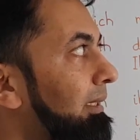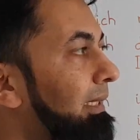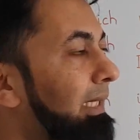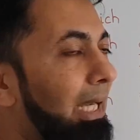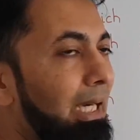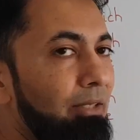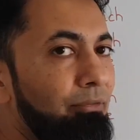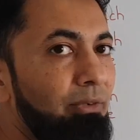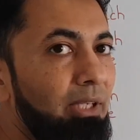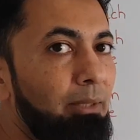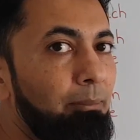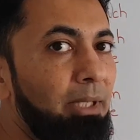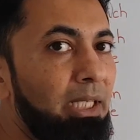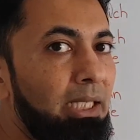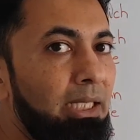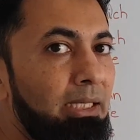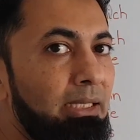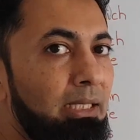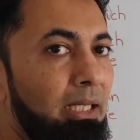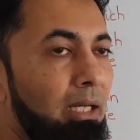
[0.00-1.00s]
that will
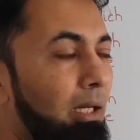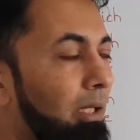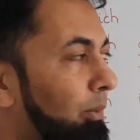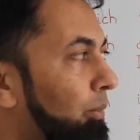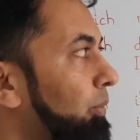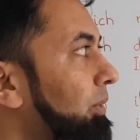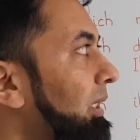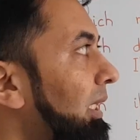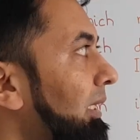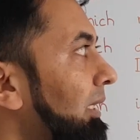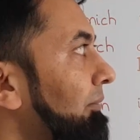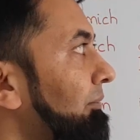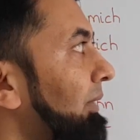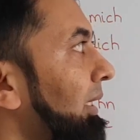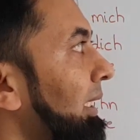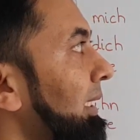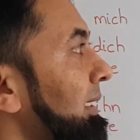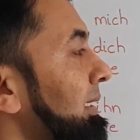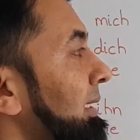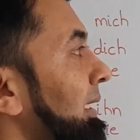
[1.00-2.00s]
be in the accusative
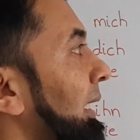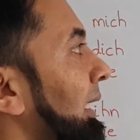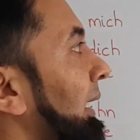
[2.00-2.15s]
case,